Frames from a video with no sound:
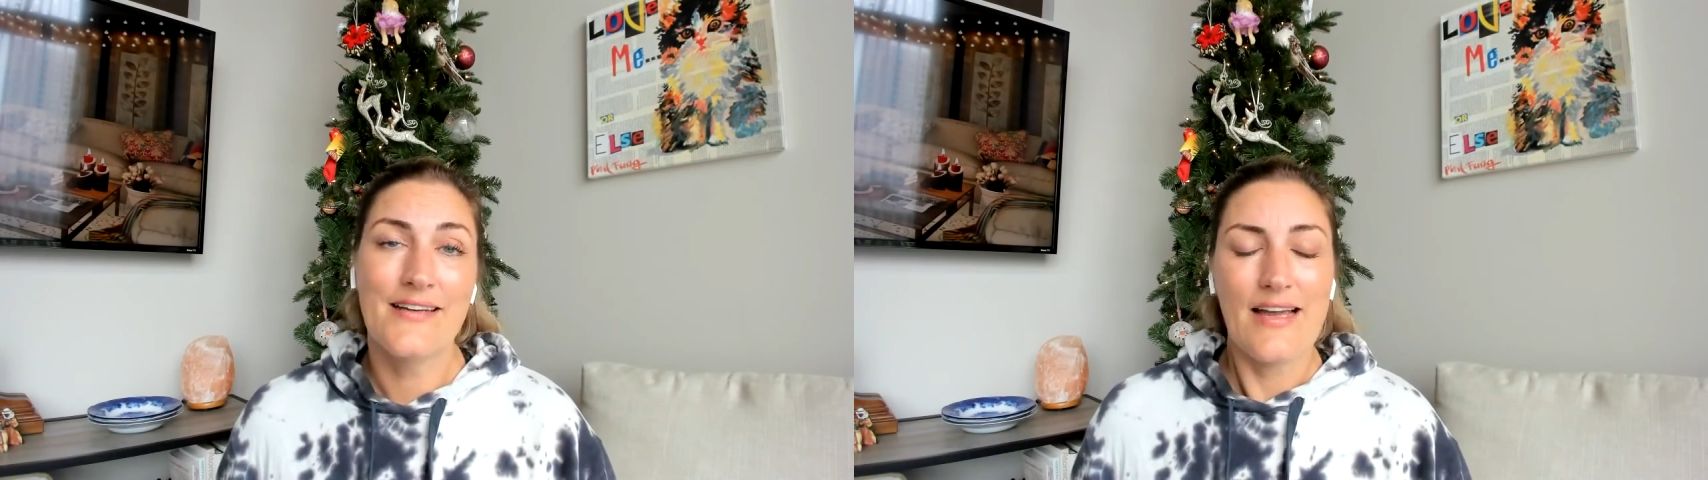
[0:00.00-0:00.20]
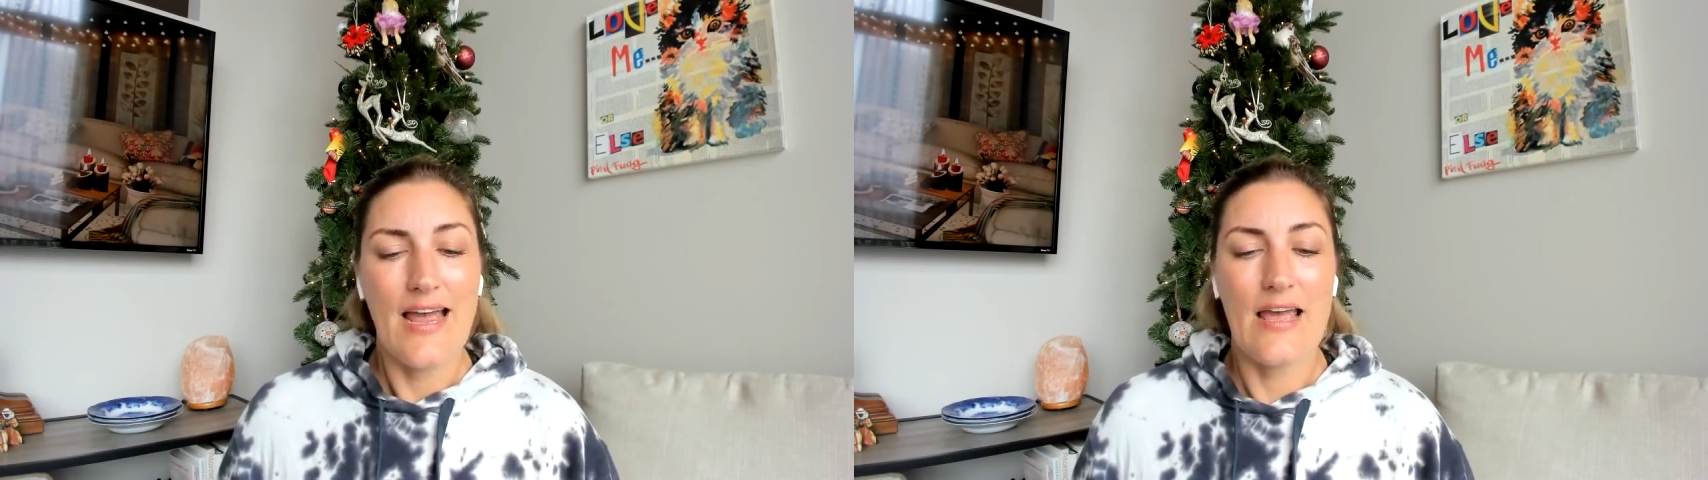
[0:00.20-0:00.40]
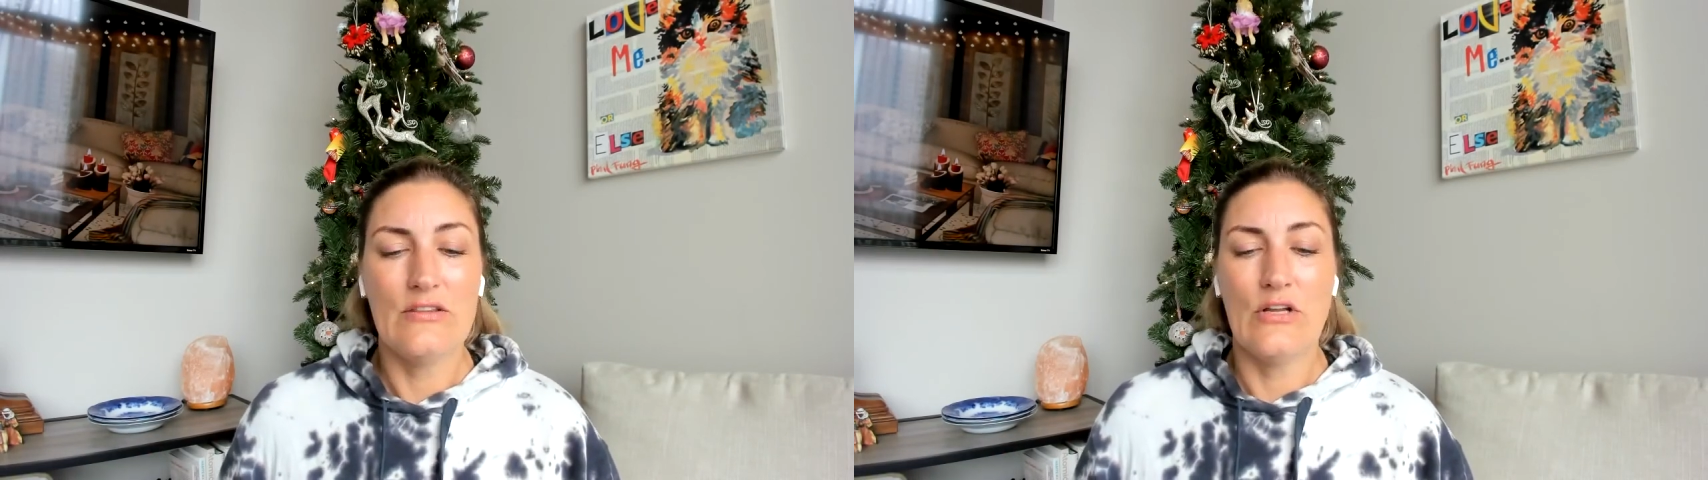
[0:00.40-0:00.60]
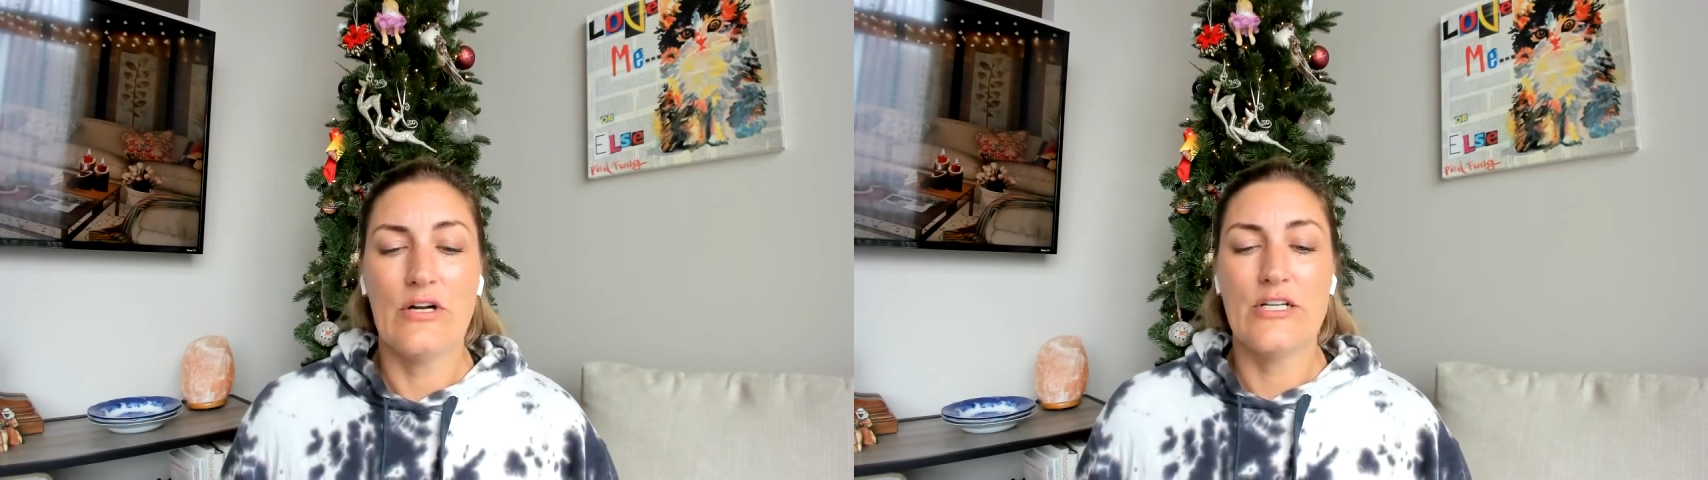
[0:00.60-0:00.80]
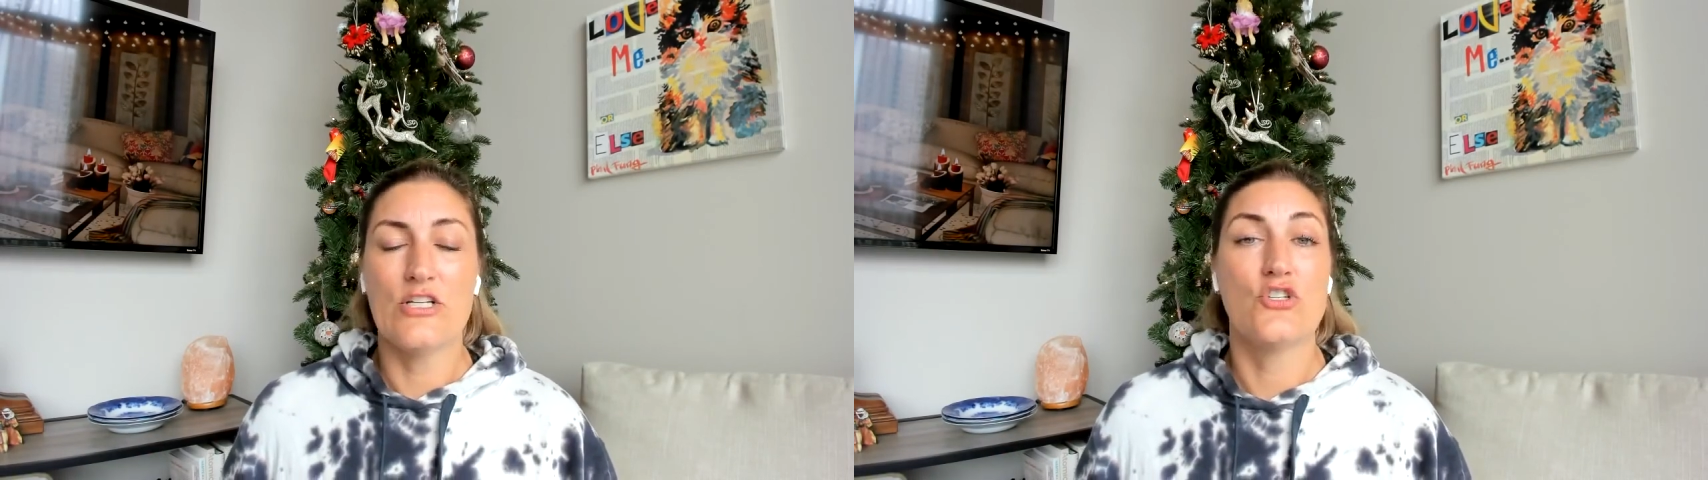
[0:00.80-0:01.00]
and
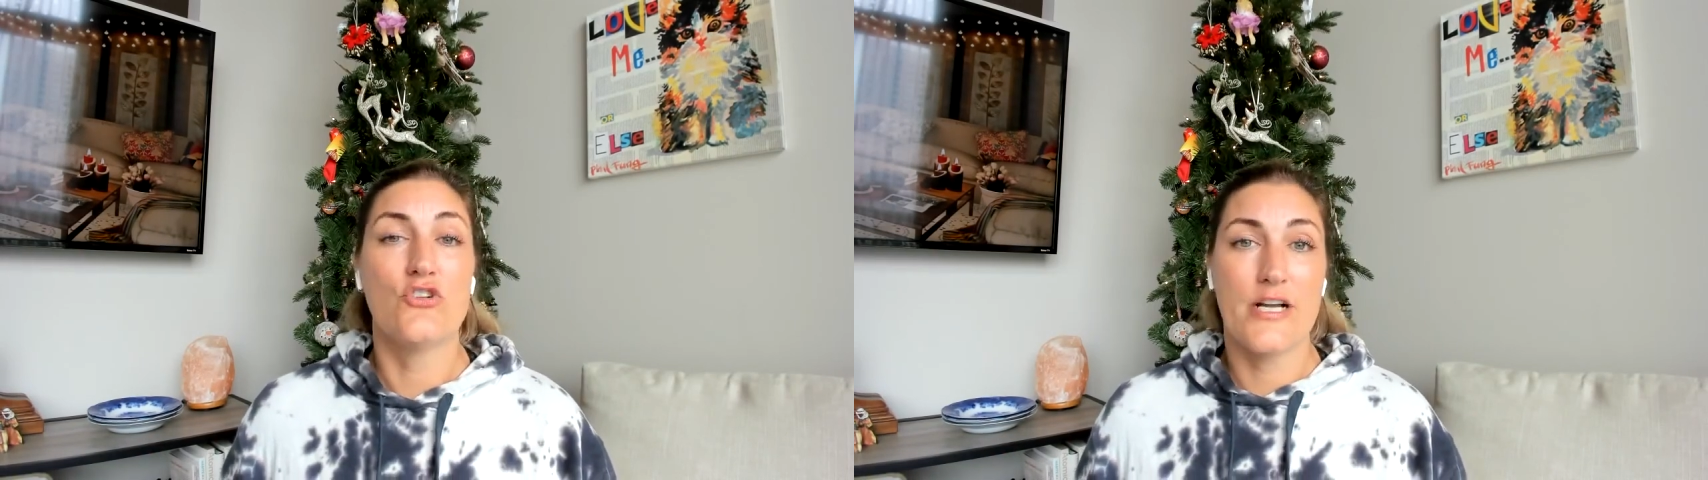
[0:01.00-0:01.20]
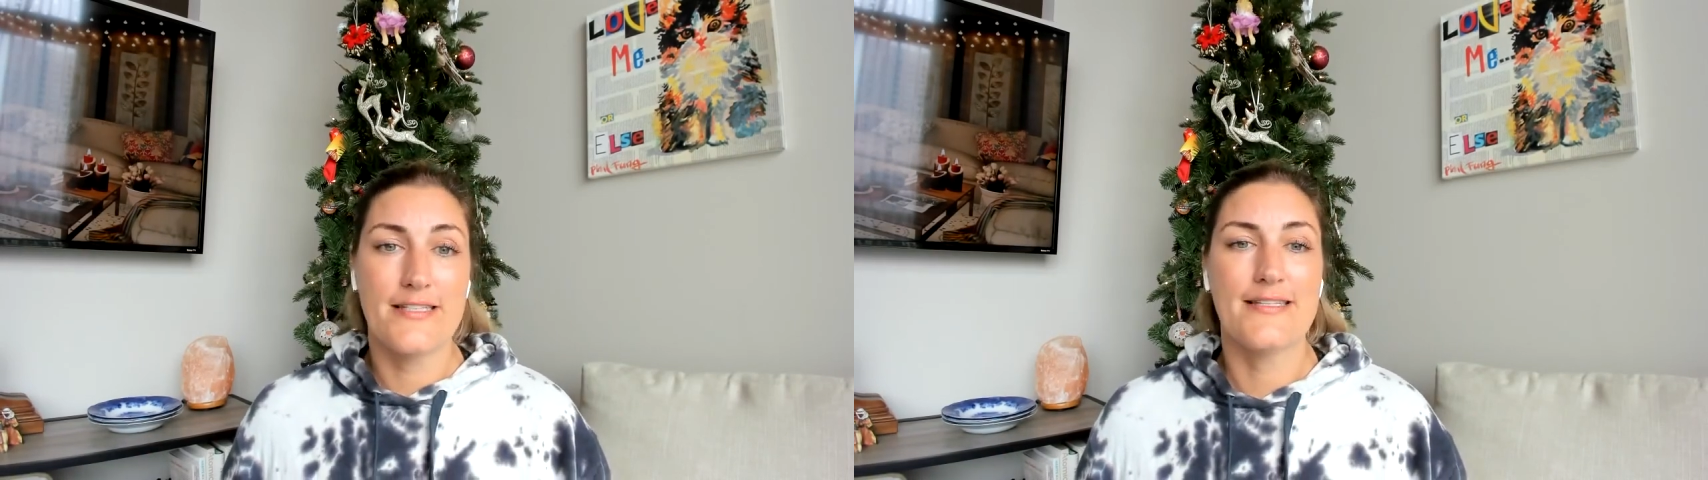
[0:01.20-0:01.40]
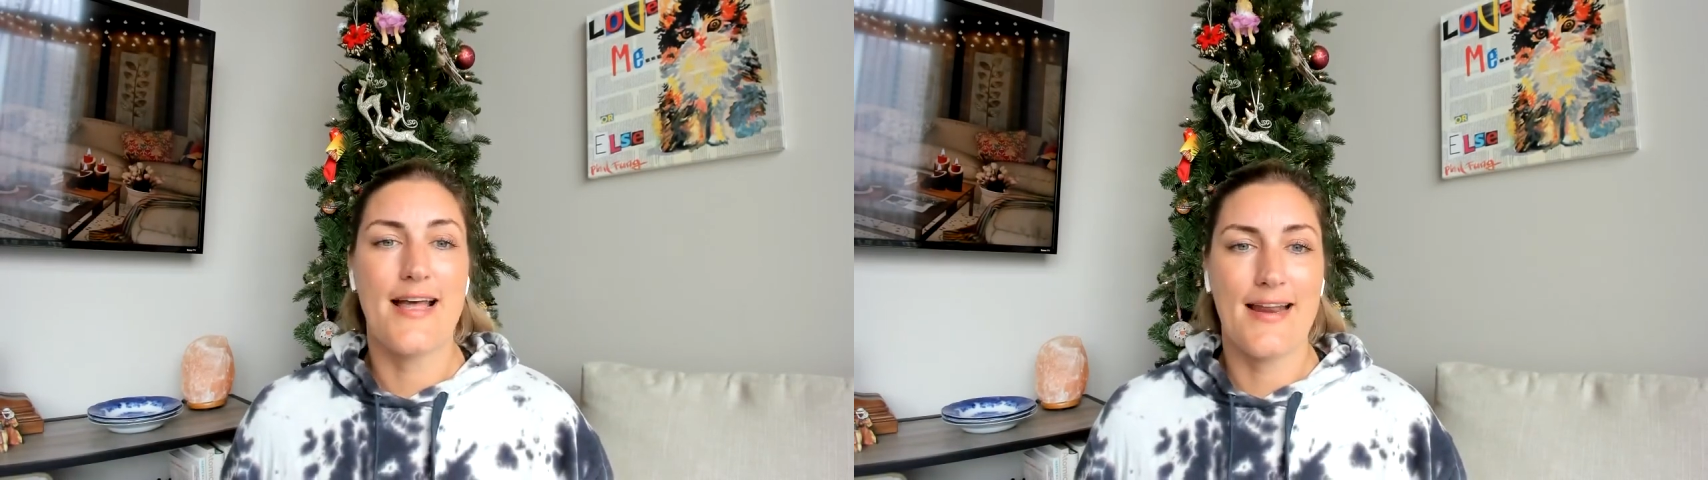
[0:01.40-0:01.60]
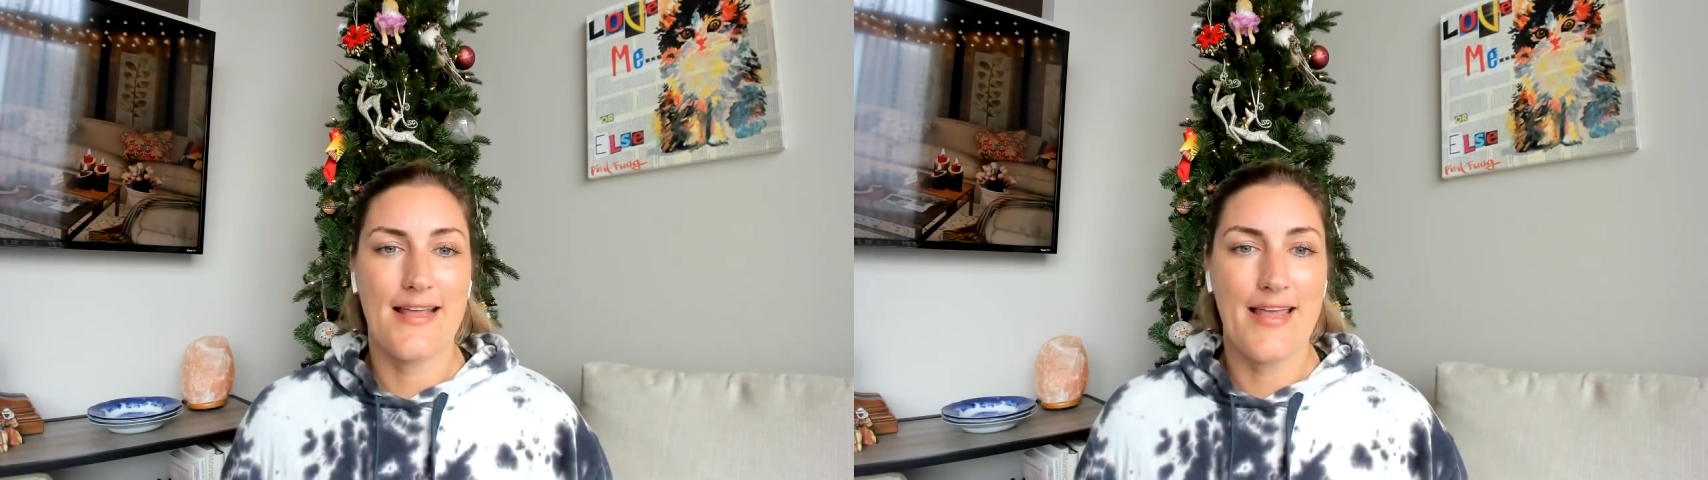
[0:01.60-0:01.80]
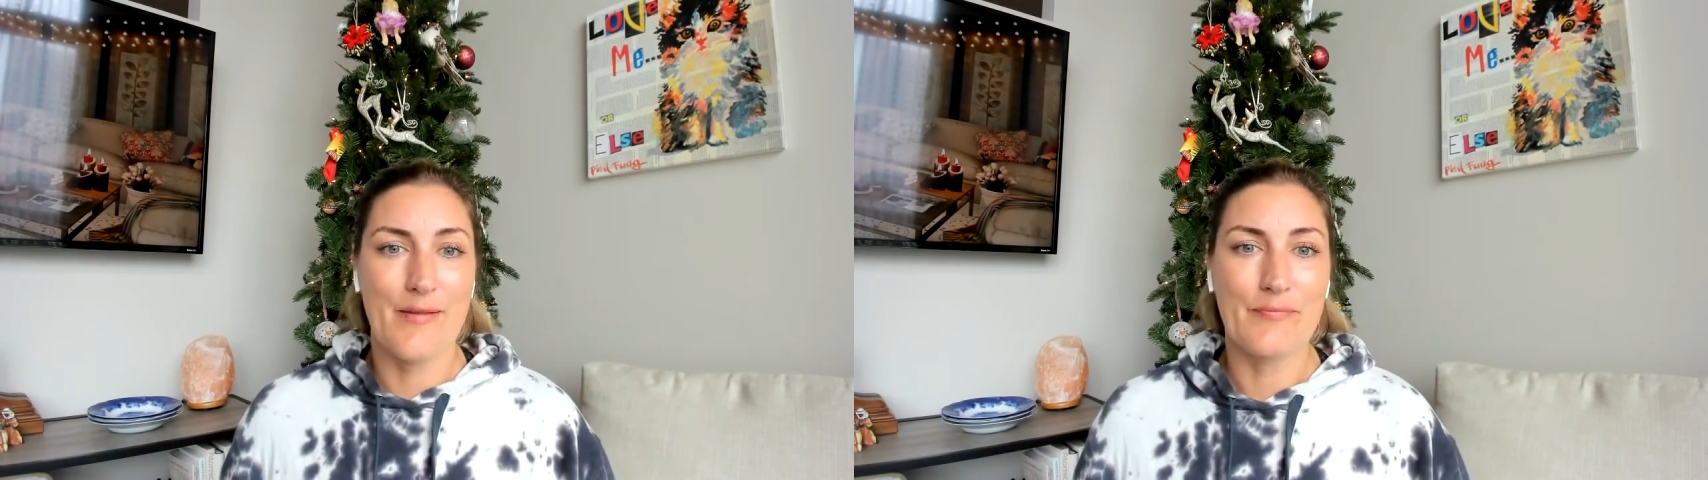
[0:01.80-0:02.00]
learning to trust that
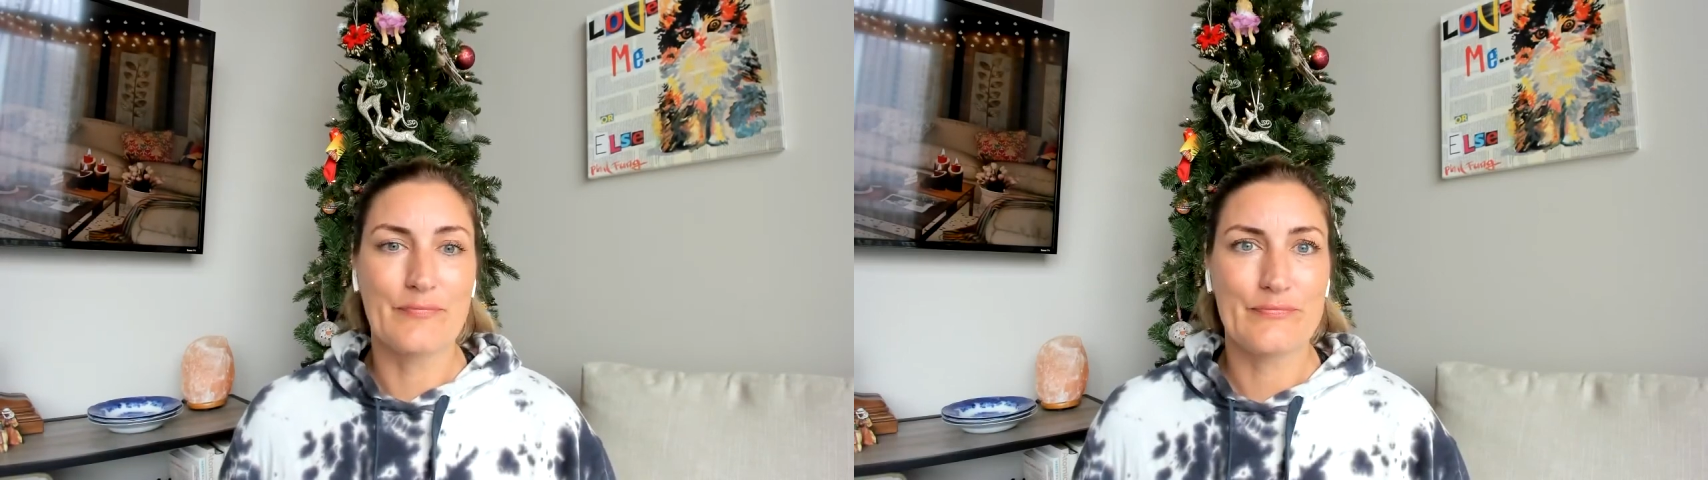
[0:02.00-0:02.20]
again.